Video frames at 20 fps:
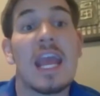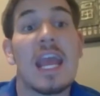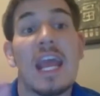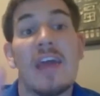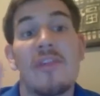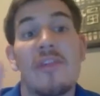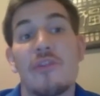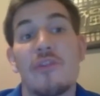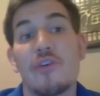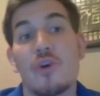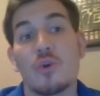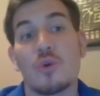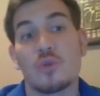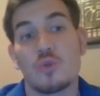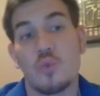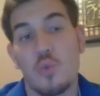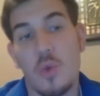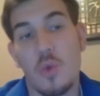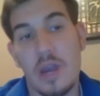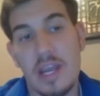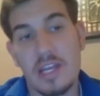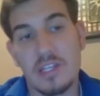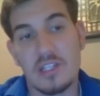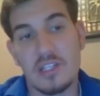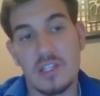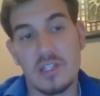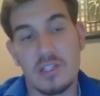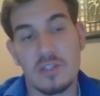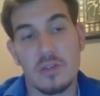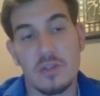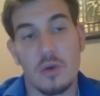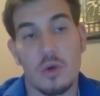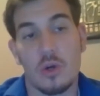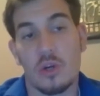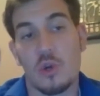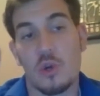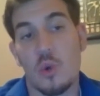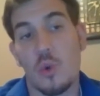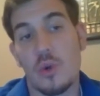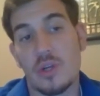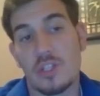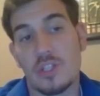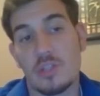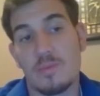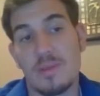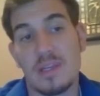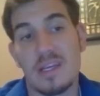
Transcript: and those wages are going to